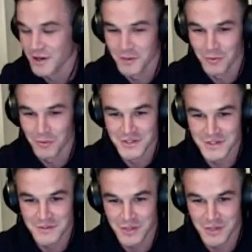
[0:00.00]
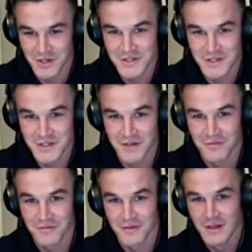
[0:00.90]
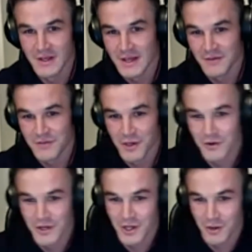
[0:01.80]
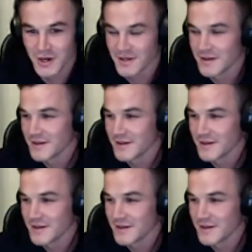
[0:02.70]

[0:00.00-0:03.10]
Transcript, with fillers: eight nine months because if if the union don't want